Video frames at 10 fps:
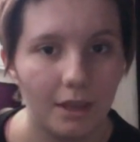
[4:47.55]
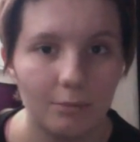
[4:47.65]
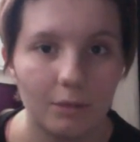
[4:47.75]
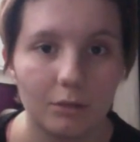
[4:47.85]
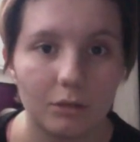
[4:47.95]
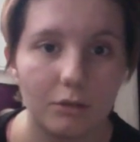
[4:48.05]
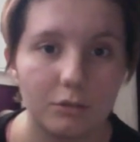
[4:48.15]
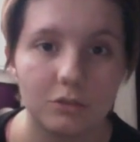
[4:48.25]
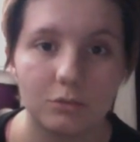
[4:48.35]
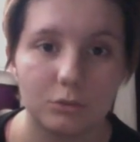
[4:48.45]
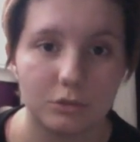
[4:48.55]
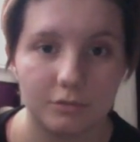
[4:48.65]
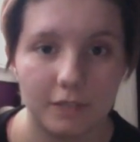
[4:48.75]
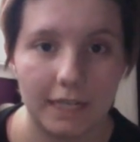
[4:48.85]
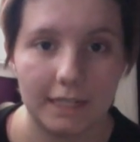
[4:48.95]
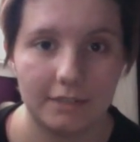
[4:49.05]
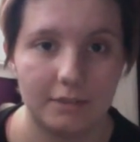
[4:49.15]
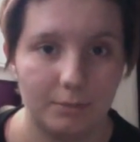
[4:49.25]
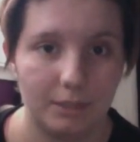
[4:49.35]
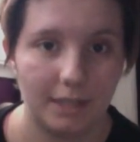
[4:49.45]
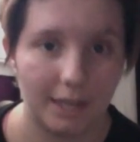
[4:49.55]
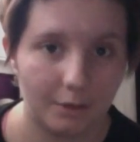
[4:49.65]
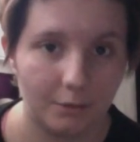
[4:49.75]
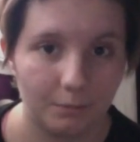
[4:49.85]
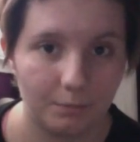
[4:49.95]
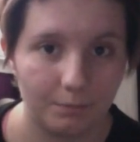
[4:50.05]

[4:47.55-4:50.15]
myoclonus wasn't related, but now